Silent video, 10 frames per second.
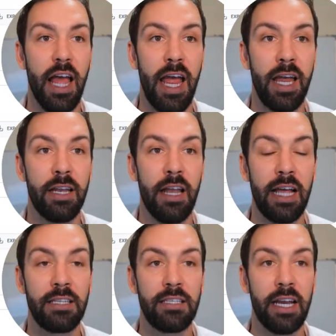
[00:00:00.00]
and
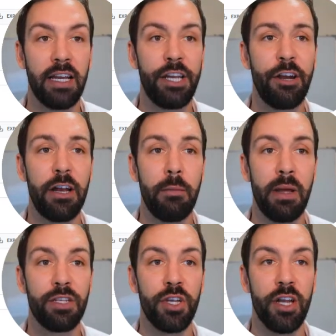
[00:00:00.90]
as a secondary
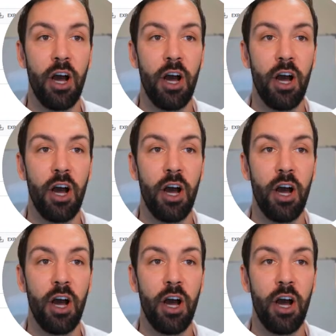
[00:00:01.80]
dimension